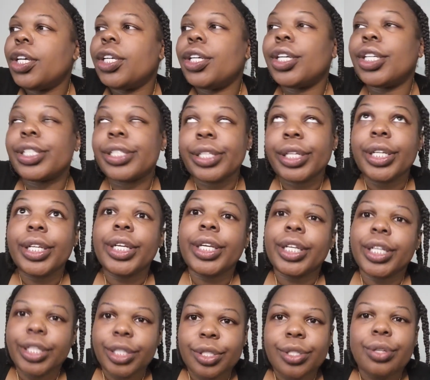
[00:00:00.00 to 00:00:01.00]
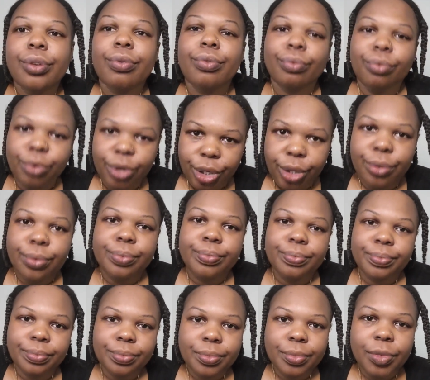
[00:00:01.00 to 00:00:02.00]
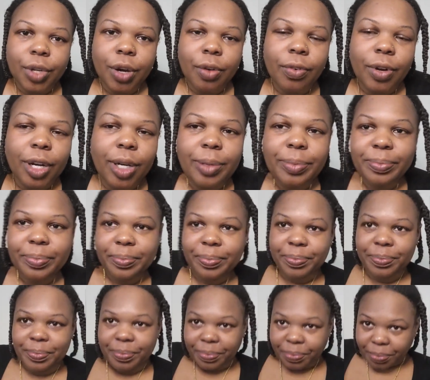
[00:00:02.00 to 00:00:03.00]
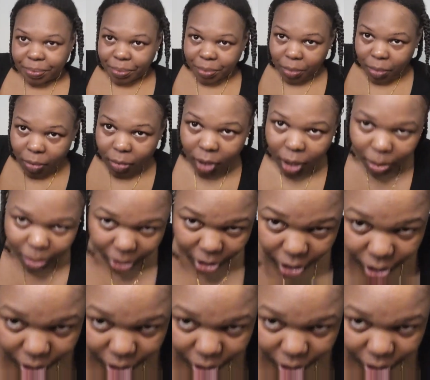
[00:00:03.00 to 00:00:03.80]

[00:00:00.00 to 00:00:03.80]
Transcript: because it gets real. All right, I'm gonna